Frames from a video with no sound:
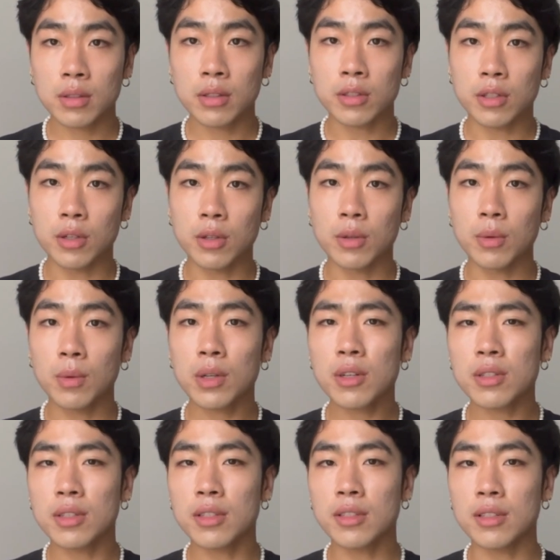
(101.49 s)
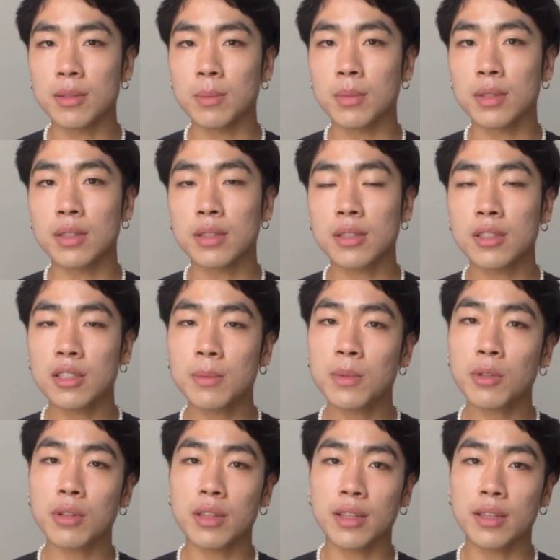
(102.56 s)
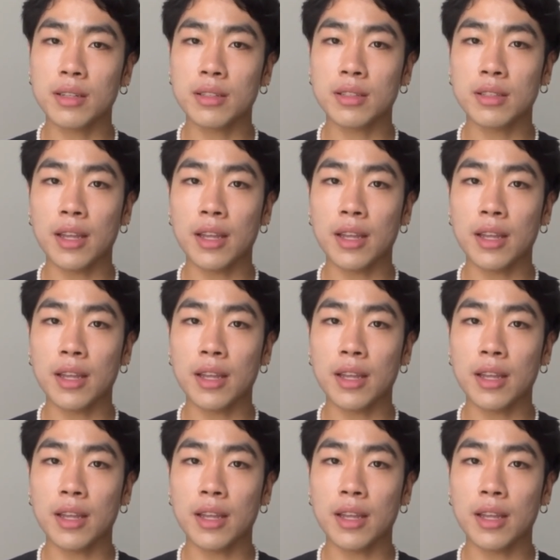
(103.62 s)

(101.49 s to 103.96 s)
So what are systems? Systems are things